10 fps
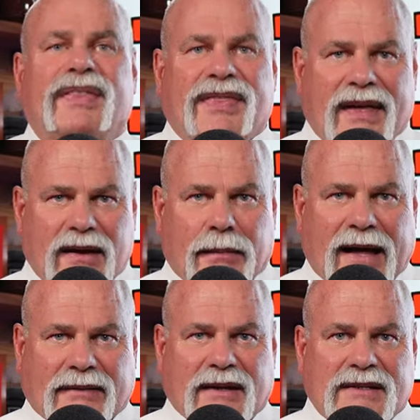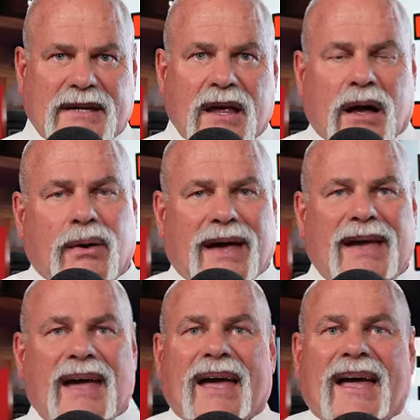even think about this,
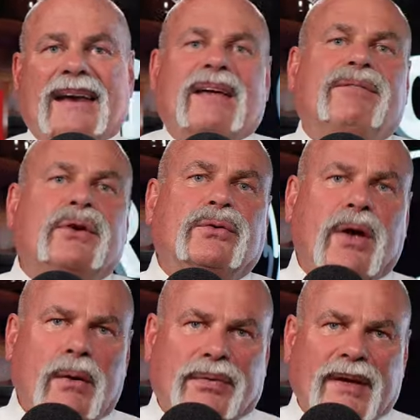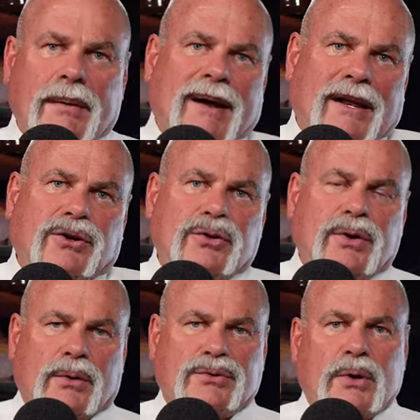okay? And if you don't think about it and you
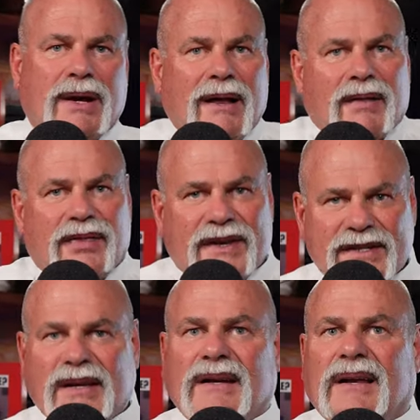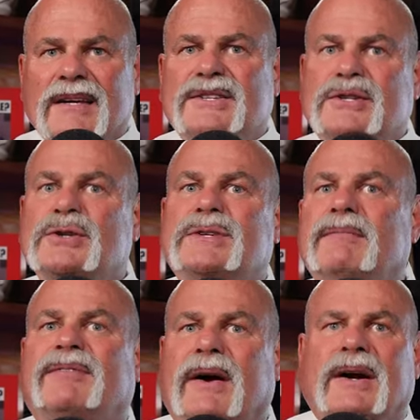don't do it, this could lead to
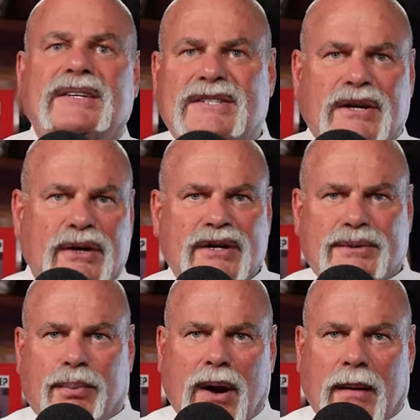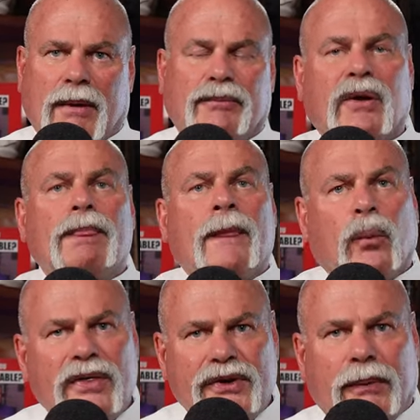some very serious problems
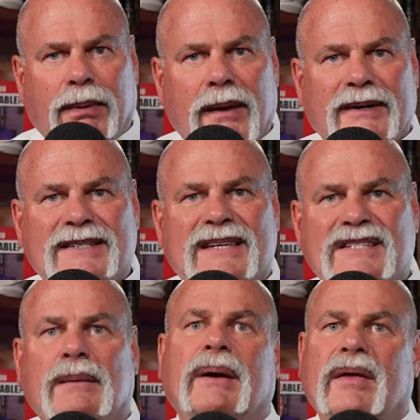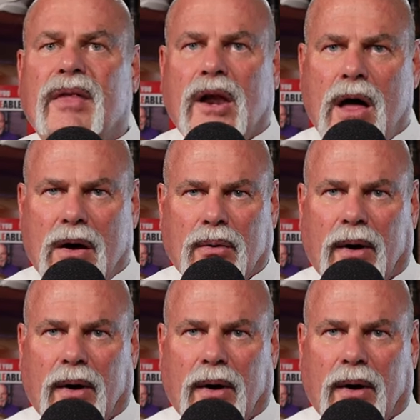with your plumbing system in the long